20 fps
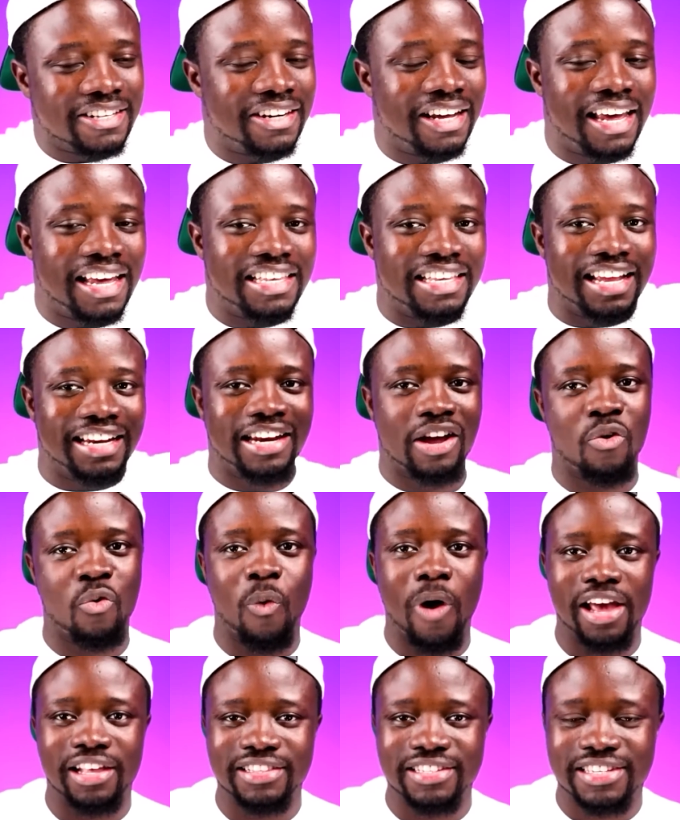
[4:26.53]
and yet the
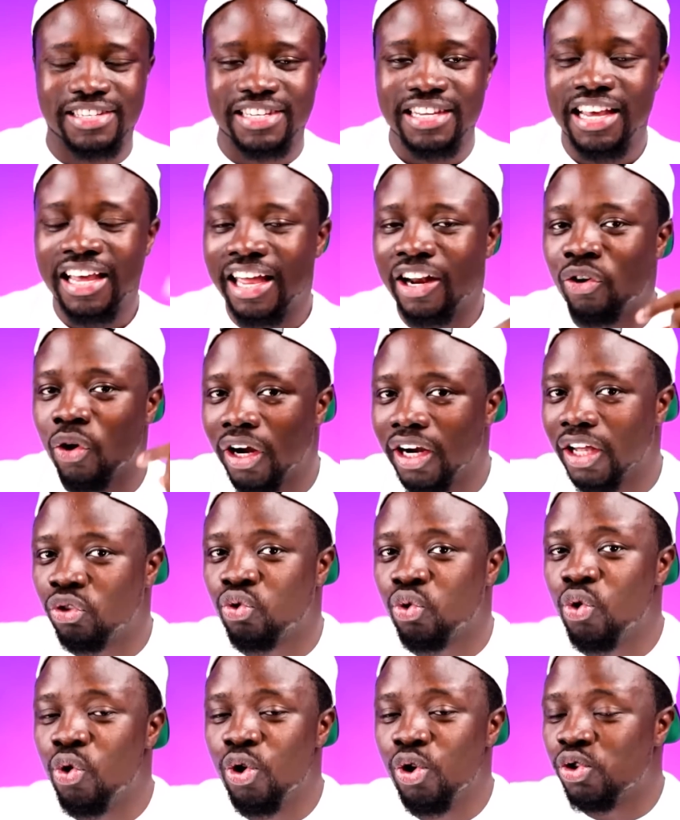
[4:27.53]
ones, not the
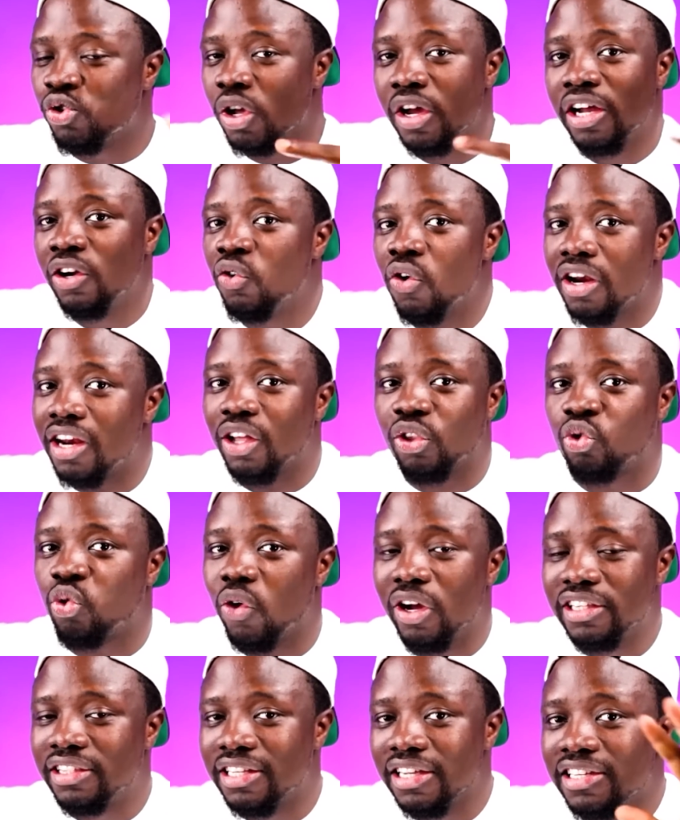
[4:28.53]
twos, not the
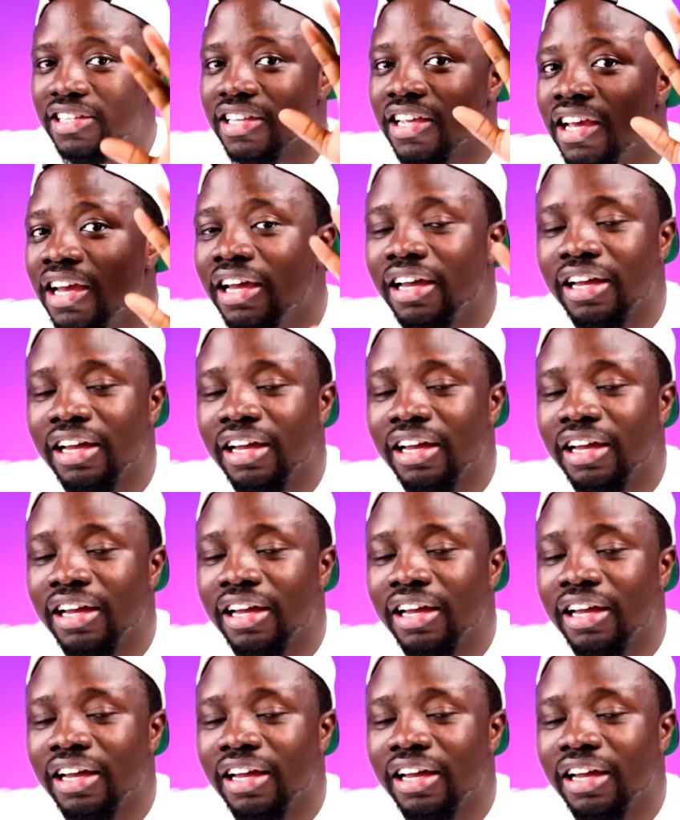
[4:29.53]
20s,